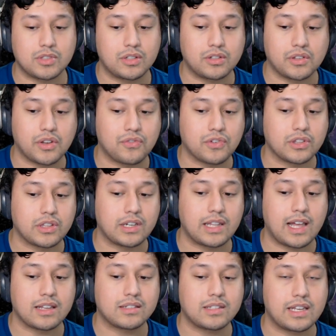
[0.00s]
literally for the
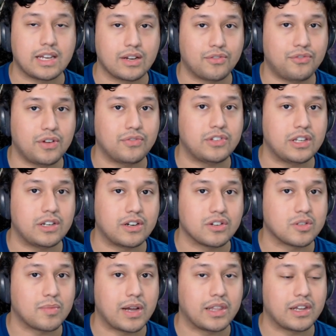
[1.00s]
last, like, 15
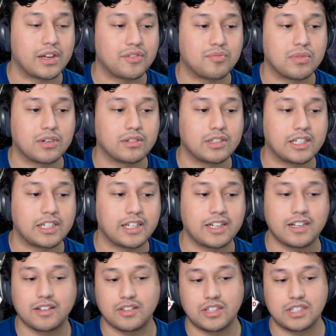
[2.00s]
years of my life, bro.
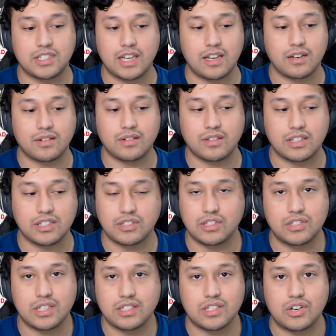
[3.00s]
Like, this
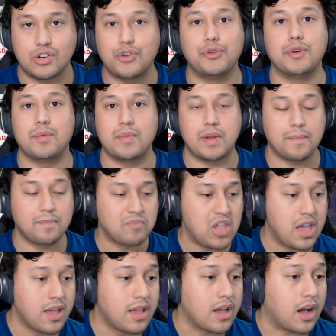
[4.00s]
isn't new to me.
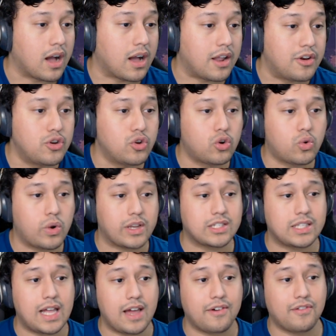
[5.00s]
New quick
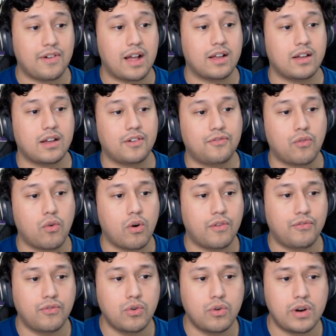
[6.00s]
slot for
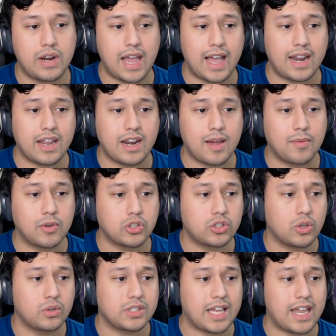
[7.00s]
food and Anemo
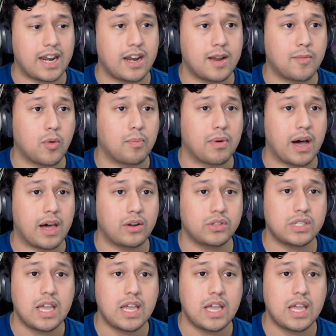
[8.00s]
stones and Anemo bottles.